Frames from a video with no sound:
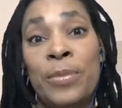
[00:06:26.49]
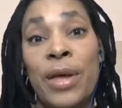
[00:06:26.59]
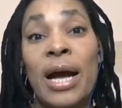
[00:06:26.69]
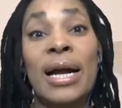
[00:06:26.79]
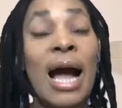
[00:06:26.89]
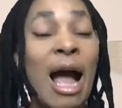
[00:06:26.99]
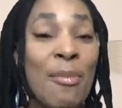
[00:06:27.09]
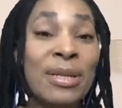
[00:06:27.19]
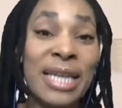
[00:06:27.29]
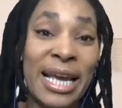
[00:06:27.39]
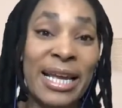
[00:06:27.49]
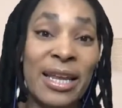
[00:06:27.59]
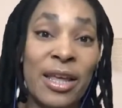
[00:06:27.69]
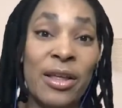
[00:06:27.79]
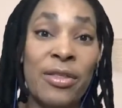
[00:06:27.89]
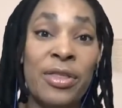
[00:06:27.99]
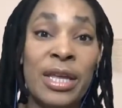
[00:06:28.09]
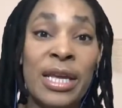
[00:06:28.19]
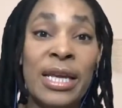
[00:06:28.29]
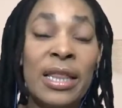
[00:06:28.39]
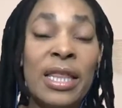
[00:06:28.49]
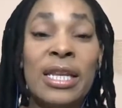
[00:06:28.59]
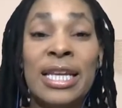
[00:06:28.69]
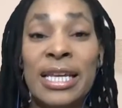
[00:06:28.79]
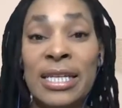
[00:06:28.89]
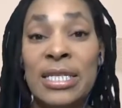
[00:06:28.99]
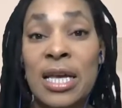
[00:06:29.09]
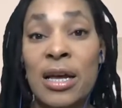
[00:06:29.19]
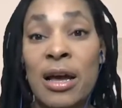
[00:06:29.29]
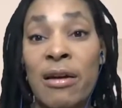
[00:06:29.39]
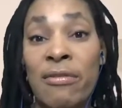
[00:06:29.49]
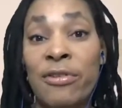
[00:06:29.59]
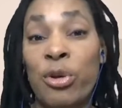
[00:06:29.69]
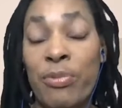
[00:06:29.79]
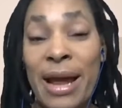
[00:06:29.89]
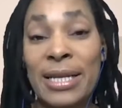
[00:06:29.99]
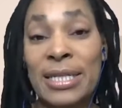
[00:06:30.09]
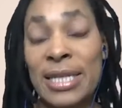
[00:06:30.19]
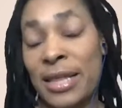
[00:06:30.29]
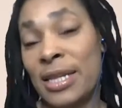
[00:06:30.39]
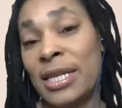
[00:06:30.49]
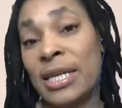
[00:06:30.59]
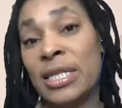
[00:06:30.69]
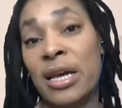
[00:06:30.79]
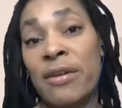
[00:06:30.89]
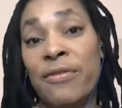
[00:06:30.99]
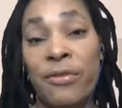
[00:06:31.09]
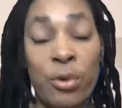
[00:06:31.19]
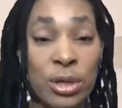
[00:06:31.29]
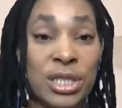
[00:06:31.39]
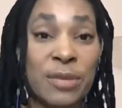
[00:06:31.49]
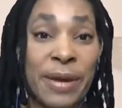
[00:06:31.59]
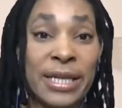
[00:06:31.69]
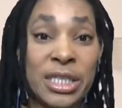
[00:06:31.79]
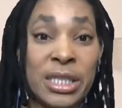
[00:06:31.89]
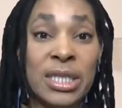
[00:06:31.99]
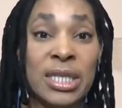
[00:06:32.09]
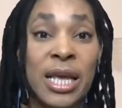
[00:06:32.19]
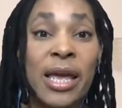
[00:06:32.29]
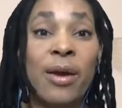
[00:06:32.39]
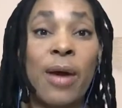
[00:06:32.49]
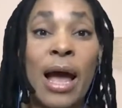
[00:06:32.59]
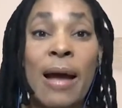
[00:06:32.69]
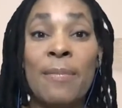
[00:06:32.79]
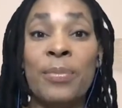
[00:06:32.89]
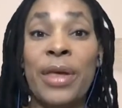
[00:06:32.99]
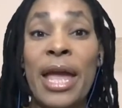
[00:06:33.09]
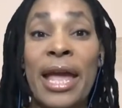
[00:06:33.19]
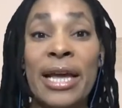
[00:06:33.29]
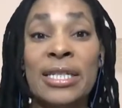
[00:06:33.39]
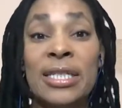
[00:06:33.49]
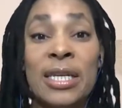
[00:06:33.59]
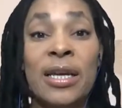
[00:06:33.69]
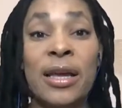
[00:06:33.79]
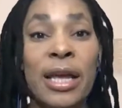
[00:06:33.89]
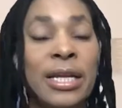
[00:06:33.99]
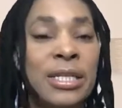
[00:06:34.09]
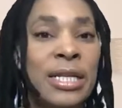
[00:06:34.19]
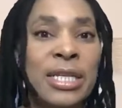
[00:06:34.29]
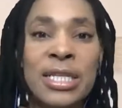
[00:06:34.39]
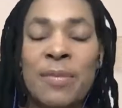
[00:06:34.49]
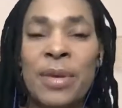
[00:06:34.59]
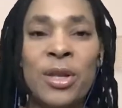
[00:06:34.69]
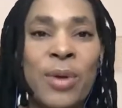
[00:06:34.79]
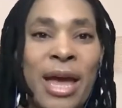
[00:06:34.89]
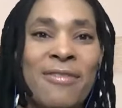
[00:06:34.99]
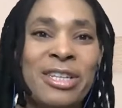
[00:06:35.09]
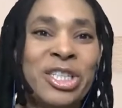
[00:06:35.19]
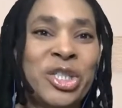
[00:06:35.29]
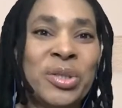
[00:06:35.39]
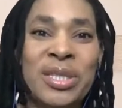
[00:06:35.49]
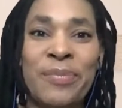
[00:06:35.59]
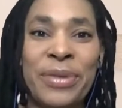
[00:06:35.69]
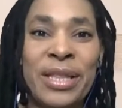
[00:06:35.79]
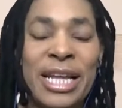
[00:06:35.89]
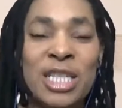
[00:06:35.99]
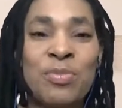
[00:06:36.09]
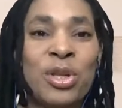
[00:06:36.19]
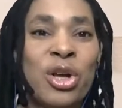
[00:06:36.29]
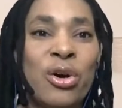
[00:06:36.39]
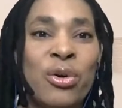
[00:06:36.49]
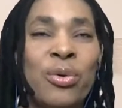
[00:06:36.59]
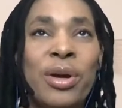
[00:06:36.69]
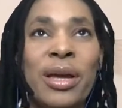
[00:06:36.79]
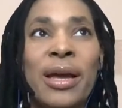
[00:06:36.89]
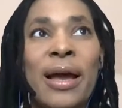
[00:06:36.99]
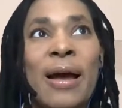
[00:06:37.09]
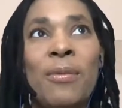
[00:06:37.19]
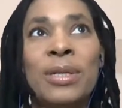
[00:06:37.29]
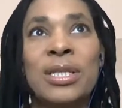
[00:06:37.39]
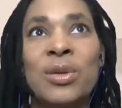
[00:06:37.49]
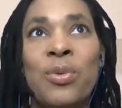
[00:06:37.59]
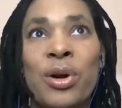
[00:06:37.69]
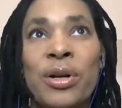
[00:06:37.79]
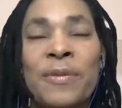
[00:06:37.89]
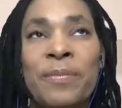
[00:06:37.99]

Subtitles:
accommodate the needs of your practice and the needs of course, the patients. And that doesn't mean you have to choose something that's below, what's the word?